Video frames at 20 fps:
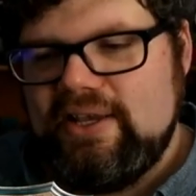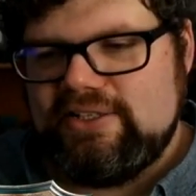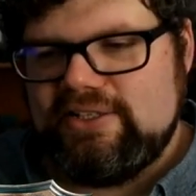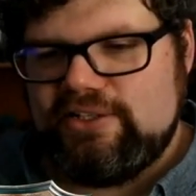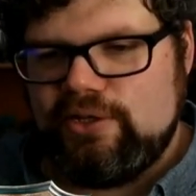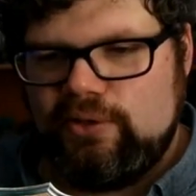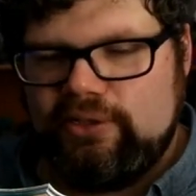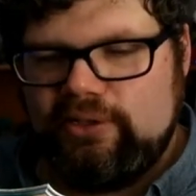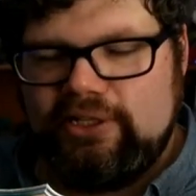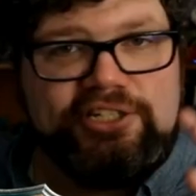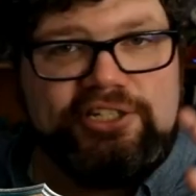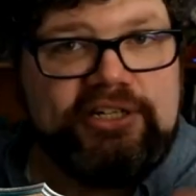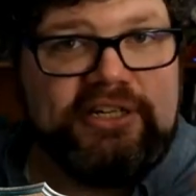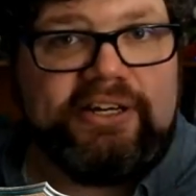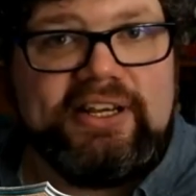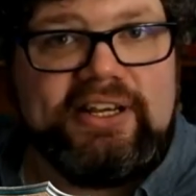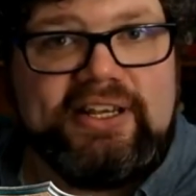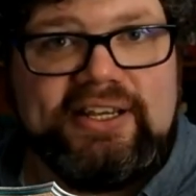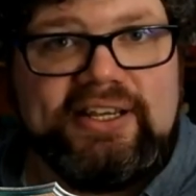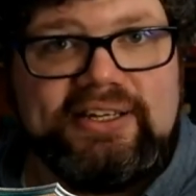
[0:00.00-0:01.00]
So
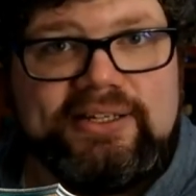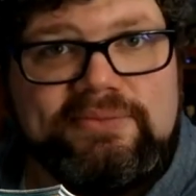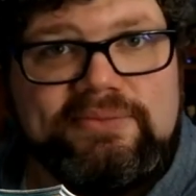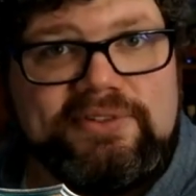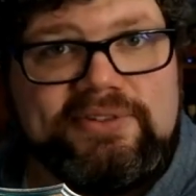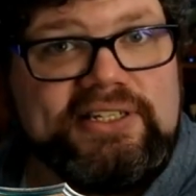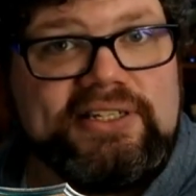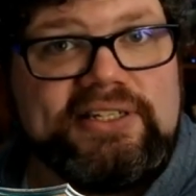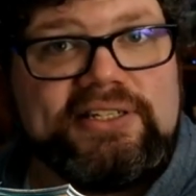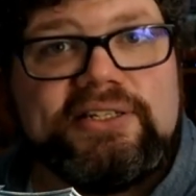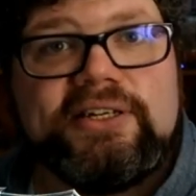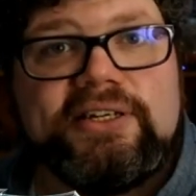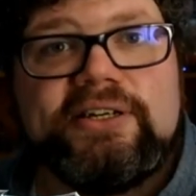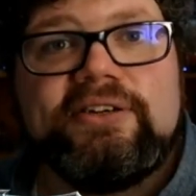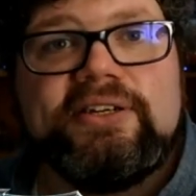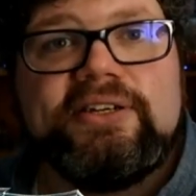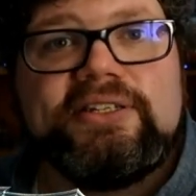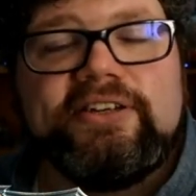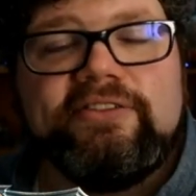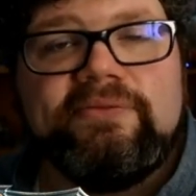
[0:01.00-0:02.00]
Legendary Kingdoms is a
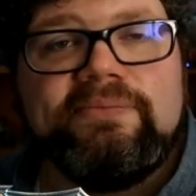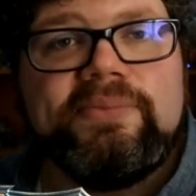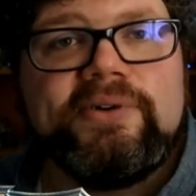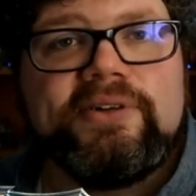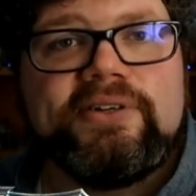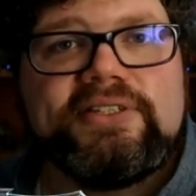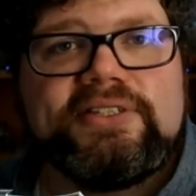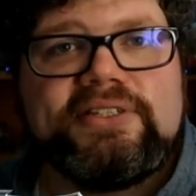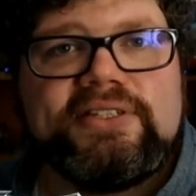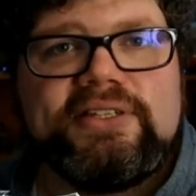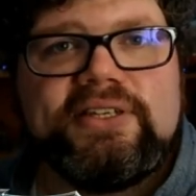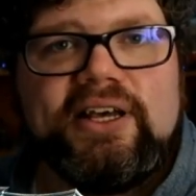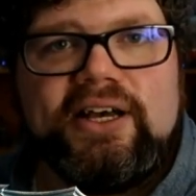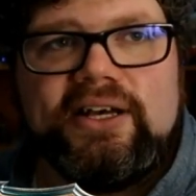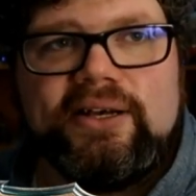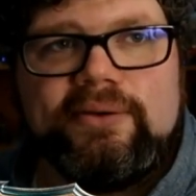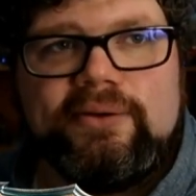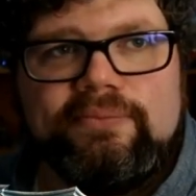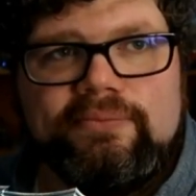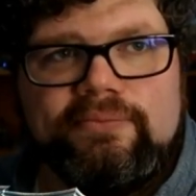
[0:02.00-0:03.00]
series of books.
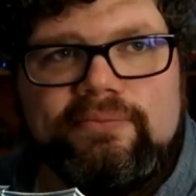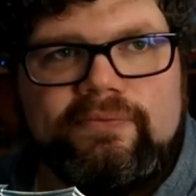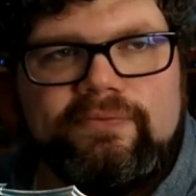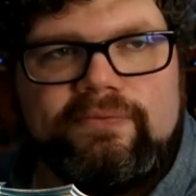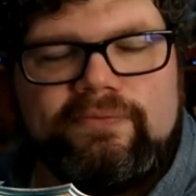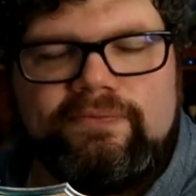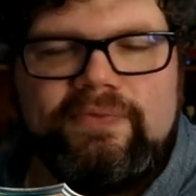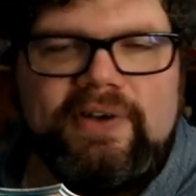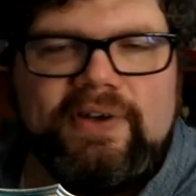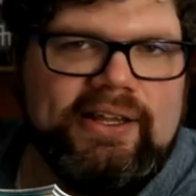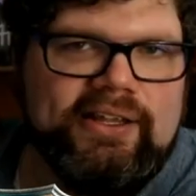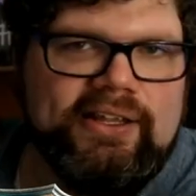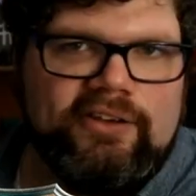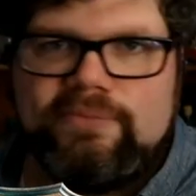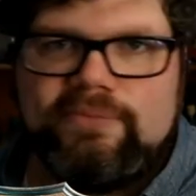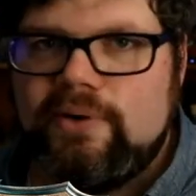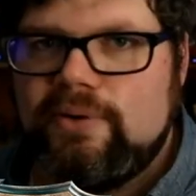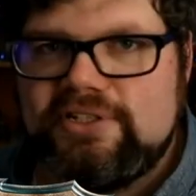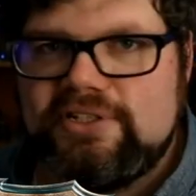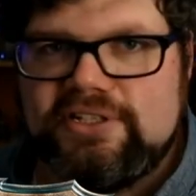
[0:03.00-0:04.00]
Um, Valley
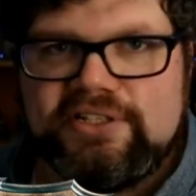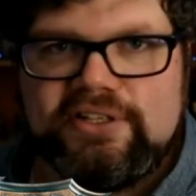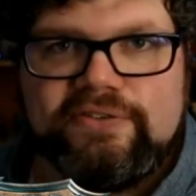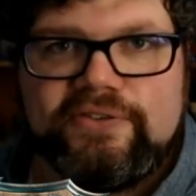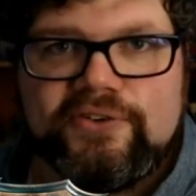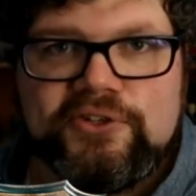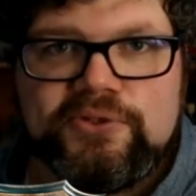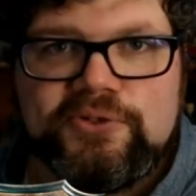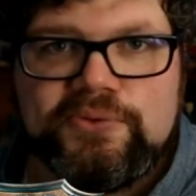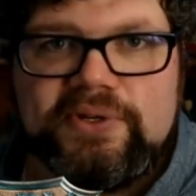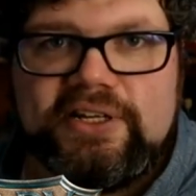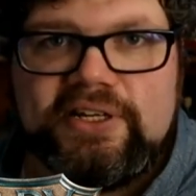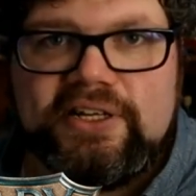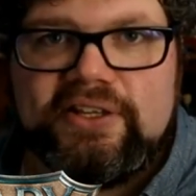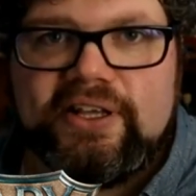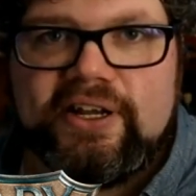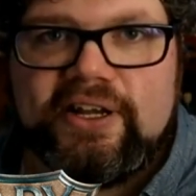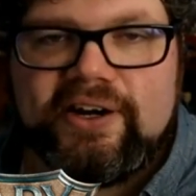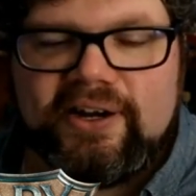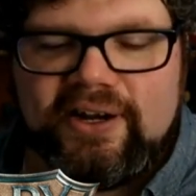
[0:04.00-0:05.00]
of Bones is the first one
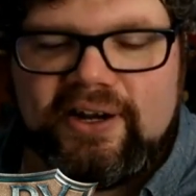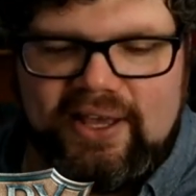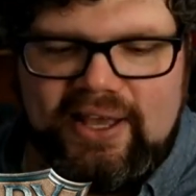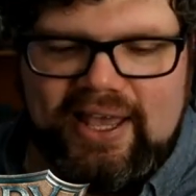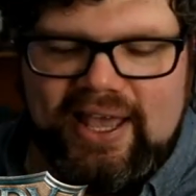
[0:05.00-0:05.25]
in there.